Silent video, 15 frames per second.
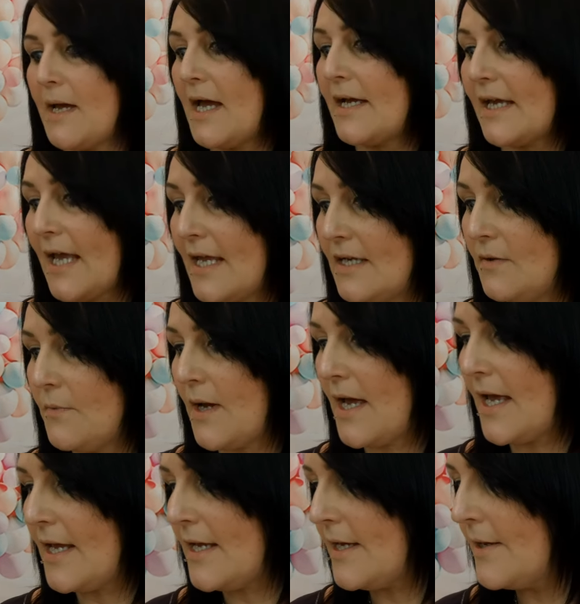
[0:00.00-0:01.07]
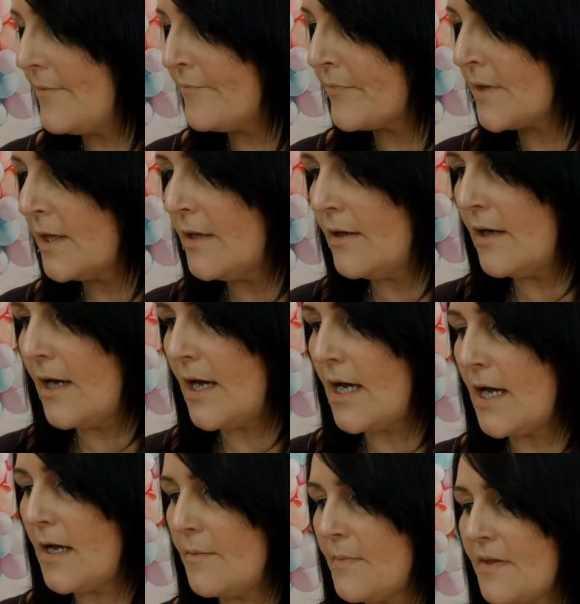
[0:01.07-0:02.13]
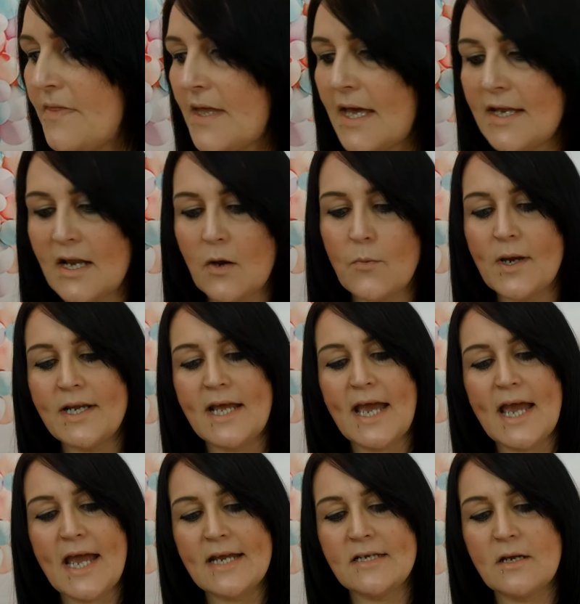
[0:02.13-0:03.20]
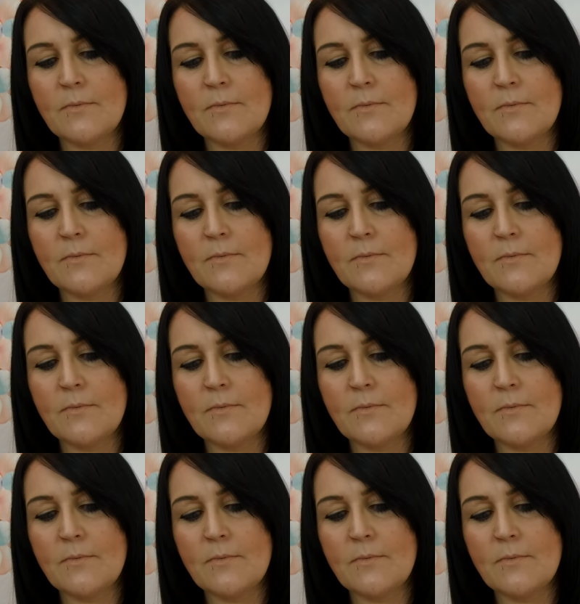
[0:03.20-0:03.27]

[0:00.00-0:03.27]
mark anyway. And then I went ahead